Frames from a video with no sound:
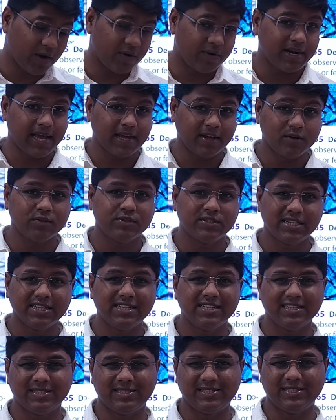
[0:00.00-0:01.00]
our
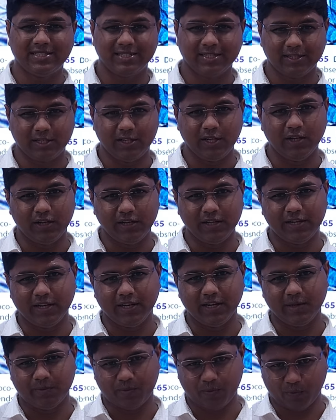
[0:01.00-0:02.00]
diagnostic is really,
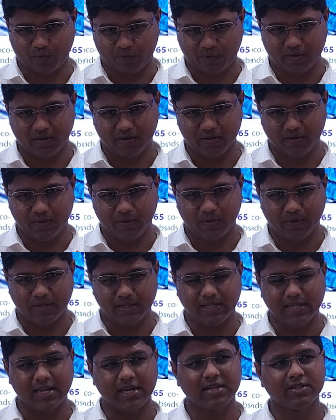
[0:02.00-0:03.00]
really poor.
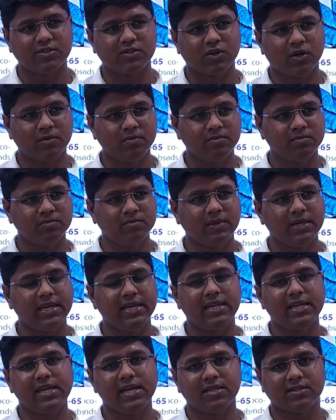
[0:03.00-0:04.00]
Okay, there are some
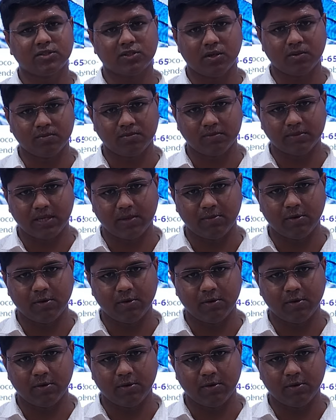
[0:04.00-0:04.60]
areas, some